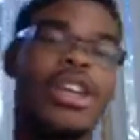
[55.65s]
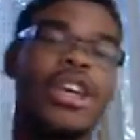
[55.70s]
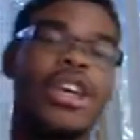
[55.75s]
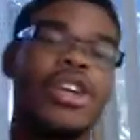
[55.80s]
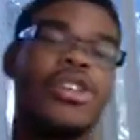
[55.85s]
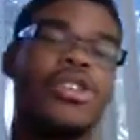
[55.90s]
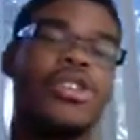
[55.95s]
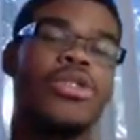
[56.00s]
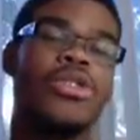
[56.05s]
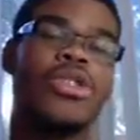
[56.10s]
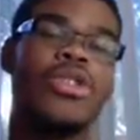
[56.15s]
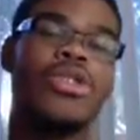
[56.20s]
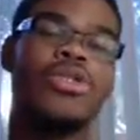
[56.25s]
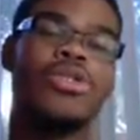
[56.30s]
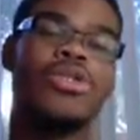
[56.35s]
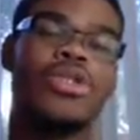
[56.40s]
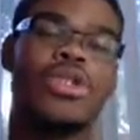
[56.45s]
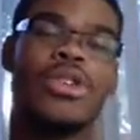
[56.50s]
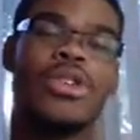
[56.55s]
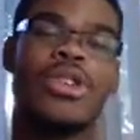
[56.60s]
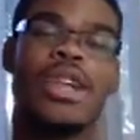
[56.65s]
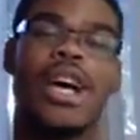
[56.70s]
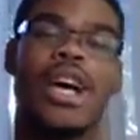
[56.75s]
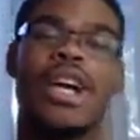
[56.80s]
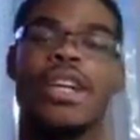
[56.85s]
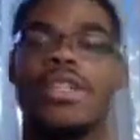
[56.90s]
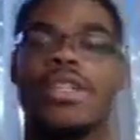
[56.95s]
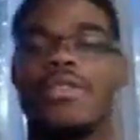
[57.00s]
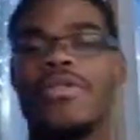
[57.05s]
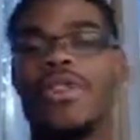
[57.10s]
You know, those are
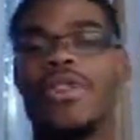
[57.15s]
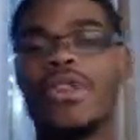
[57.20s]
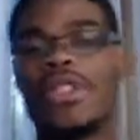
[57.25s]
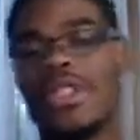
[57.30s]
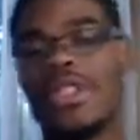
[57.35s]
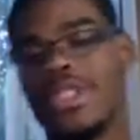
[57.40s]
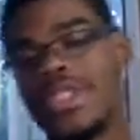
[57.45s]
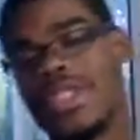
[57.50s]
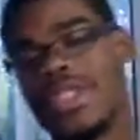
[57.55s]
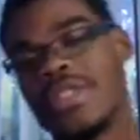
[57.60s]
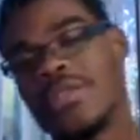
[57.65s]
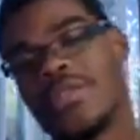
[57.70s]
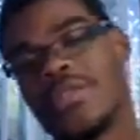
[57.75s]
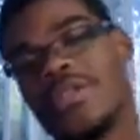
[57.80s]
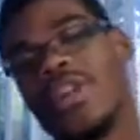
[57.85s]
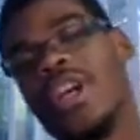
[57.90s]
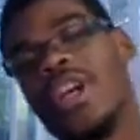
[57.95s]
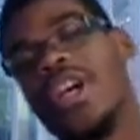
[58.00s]
not as very successful.